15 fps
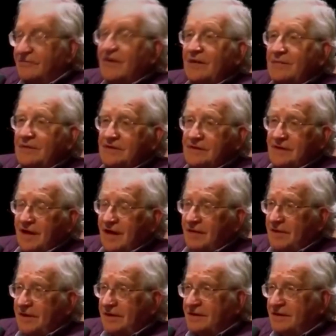famous
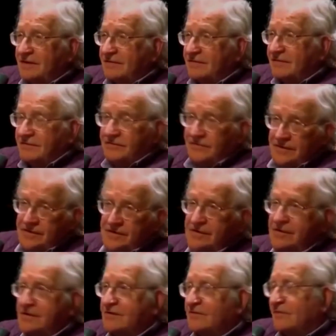comment of a
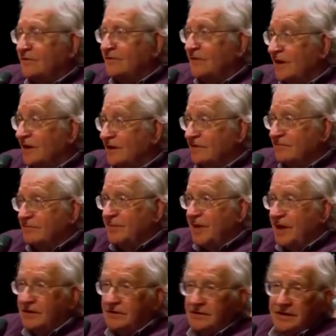physicist, Wolfgang
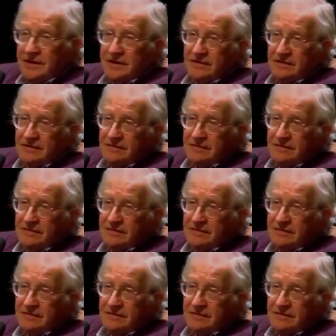Pauli,